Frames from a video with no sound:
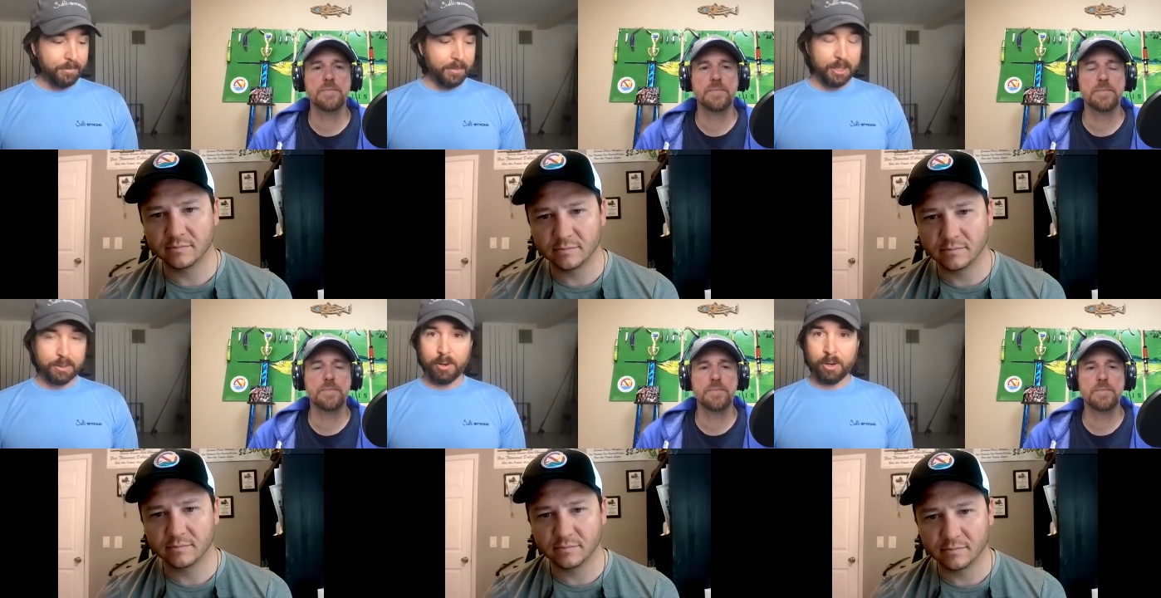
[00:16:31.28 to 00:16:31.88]

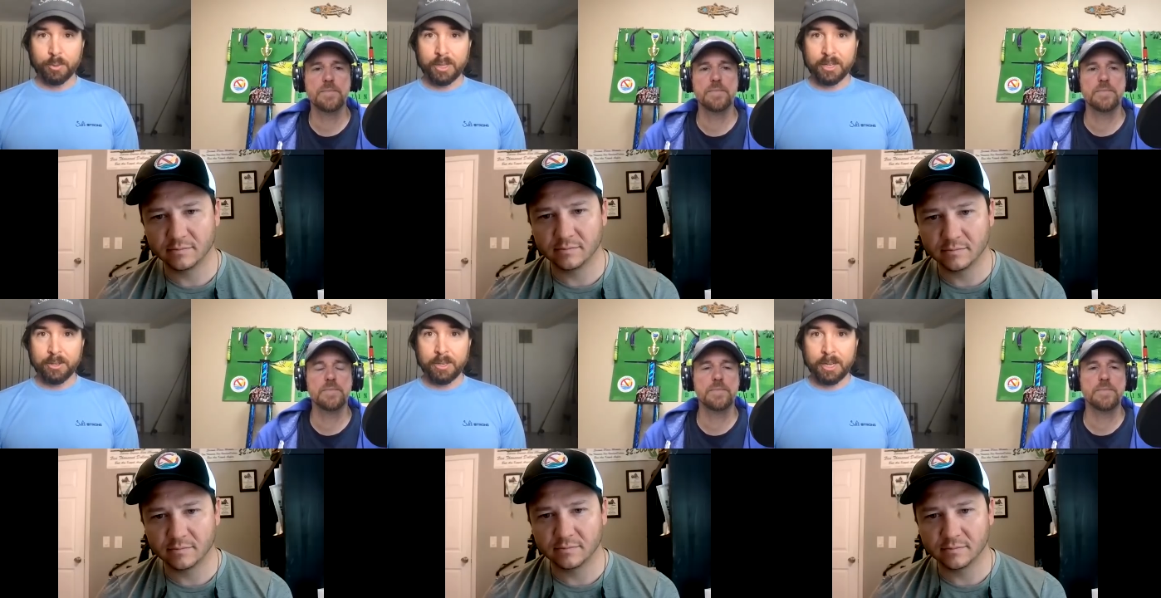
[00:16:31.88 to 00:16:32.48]
Speaker 1: as far as what they can
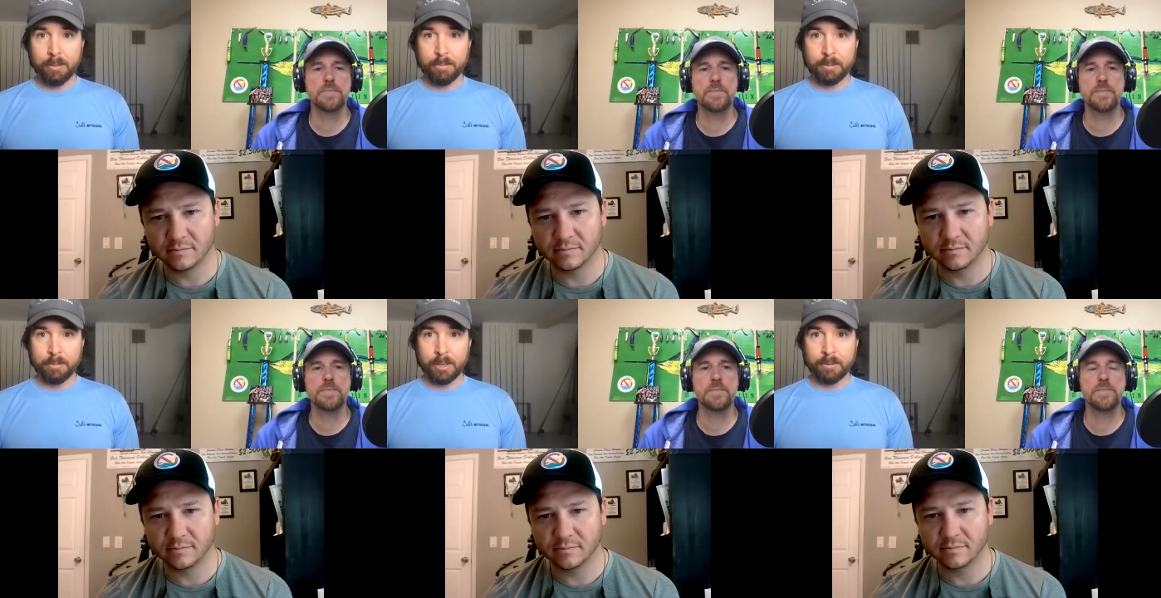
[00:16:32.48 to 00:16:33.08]
do to help
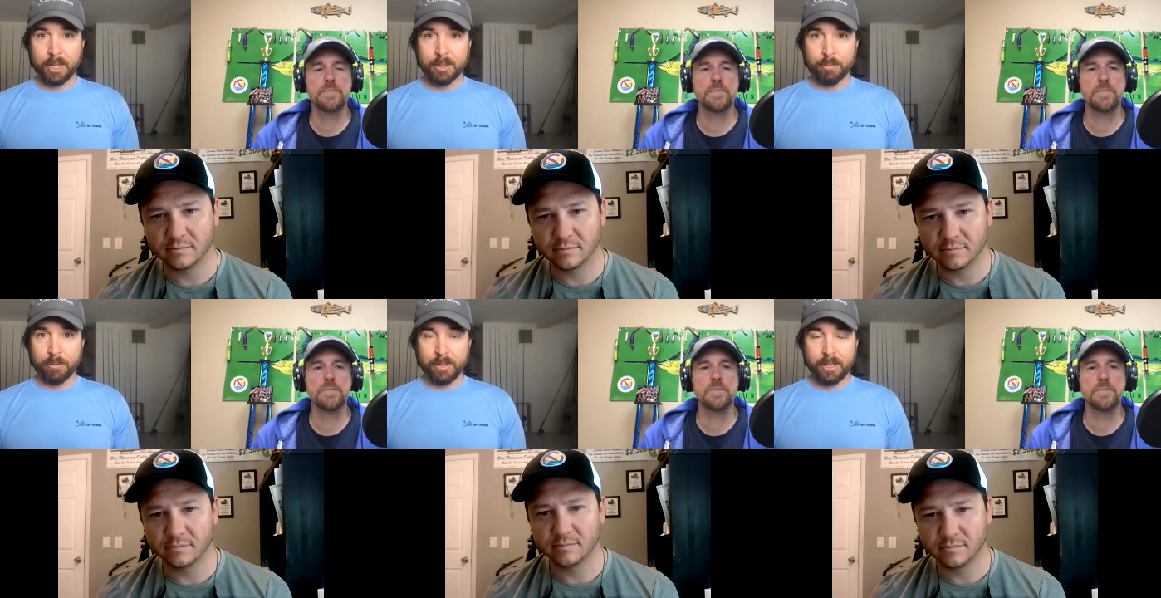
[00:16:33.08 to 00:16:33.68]
themselves catch more
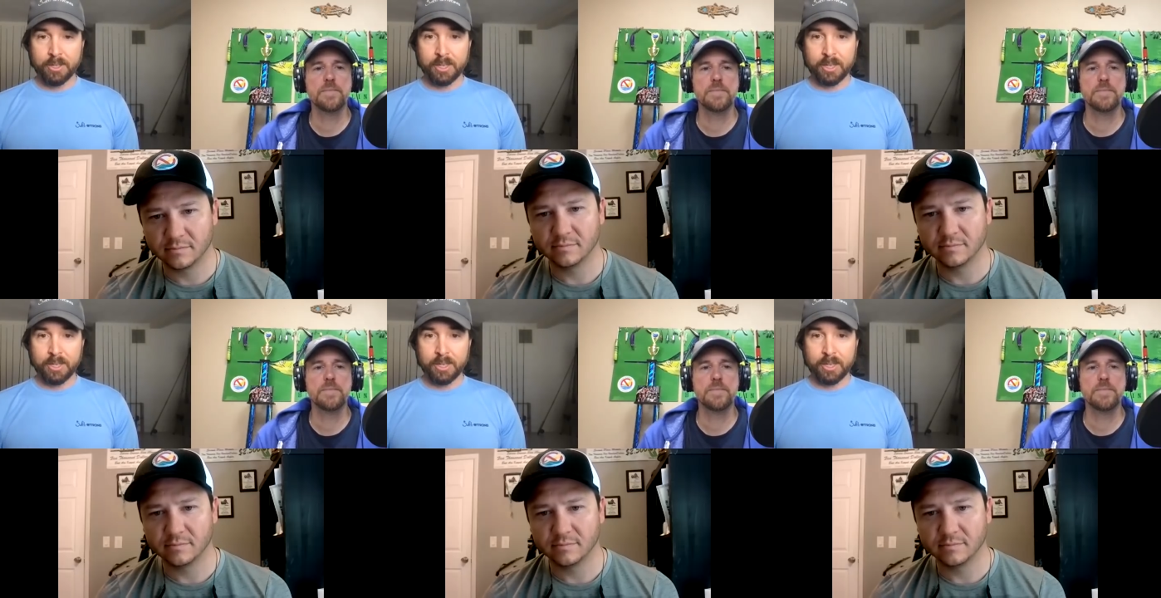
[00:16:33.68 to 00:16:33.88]
fish?